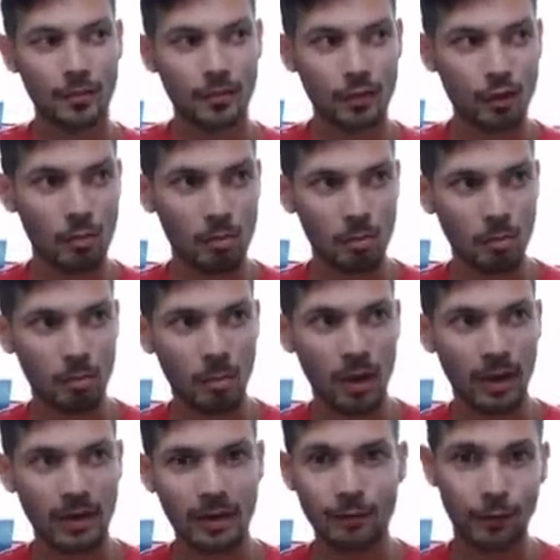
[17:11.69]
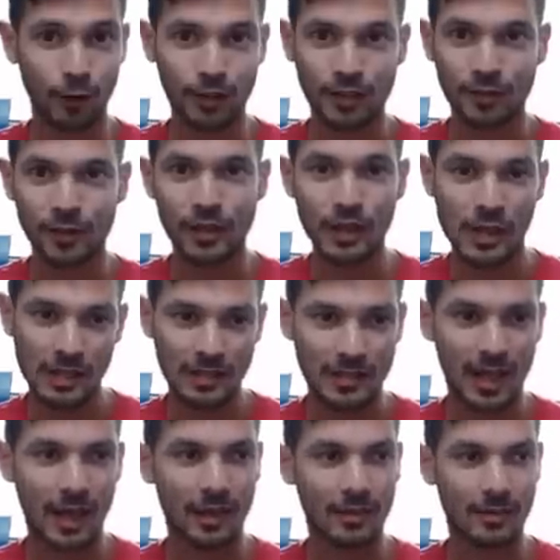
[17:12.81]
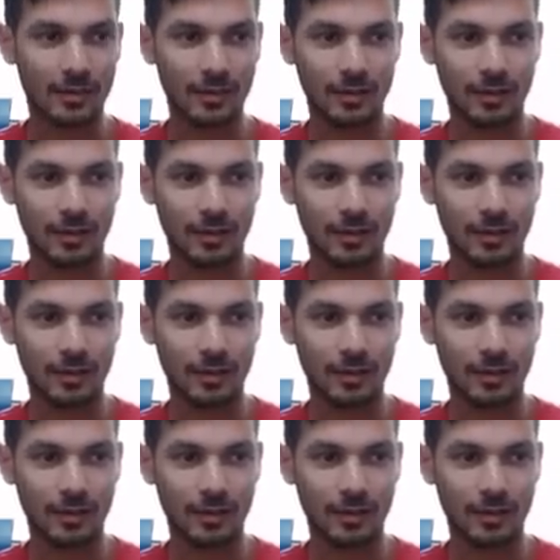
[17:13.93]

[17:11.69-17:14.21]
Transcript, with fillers: So my philosophy is that